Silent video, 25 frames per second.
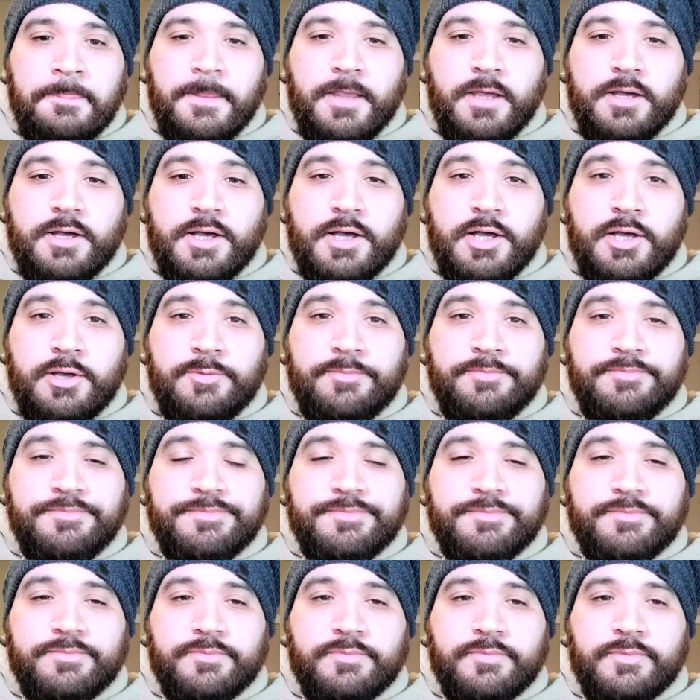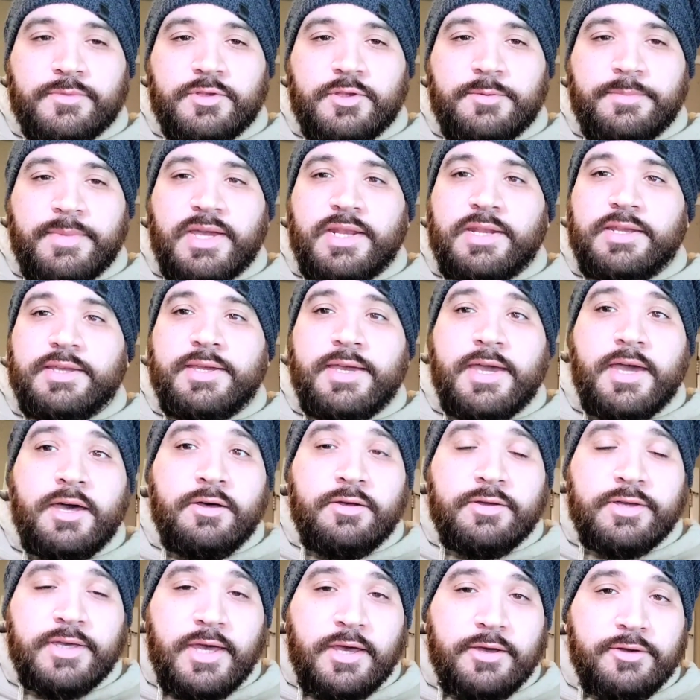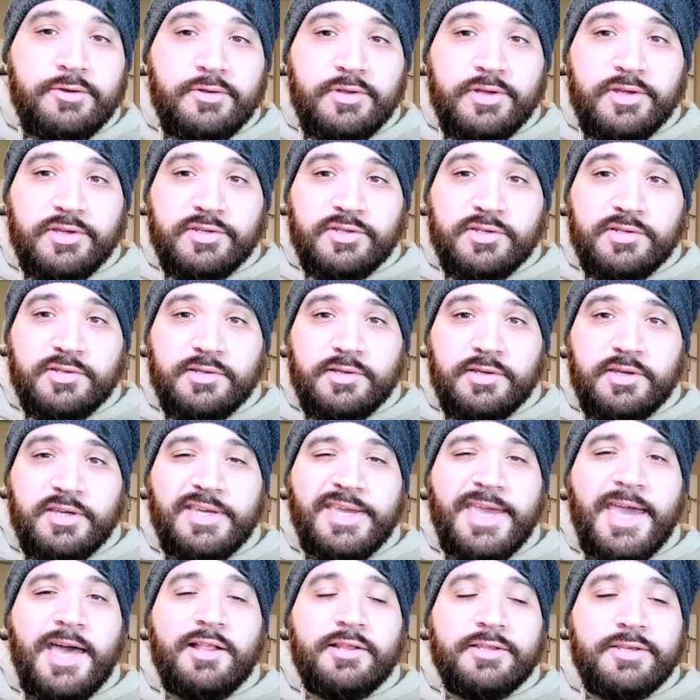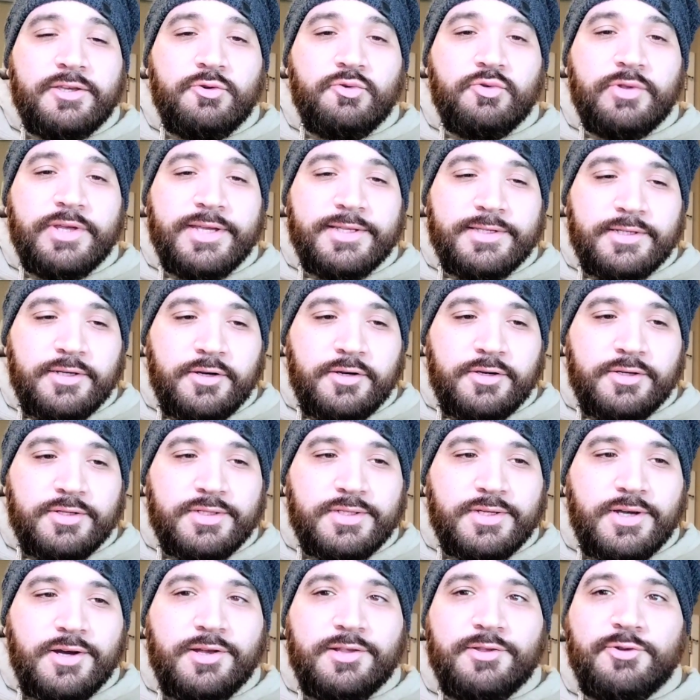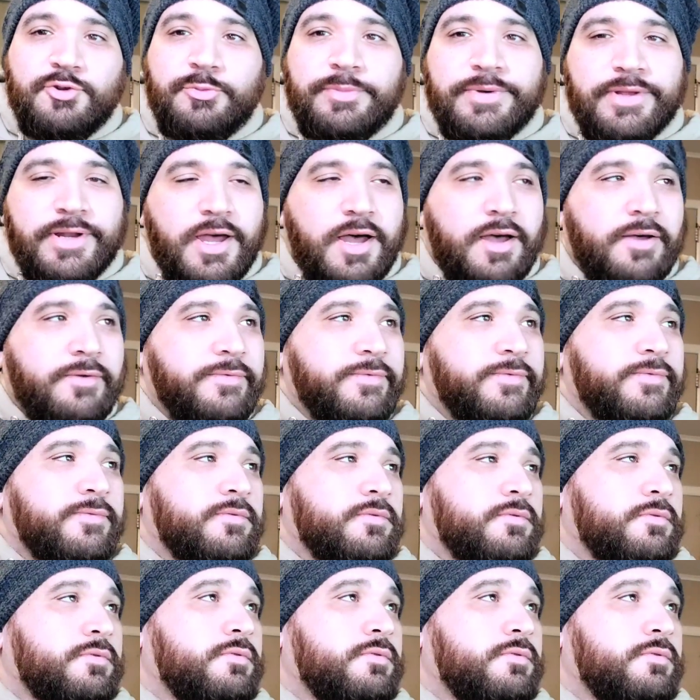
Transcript: um, the mining cal- calculated calculators are a little bit off.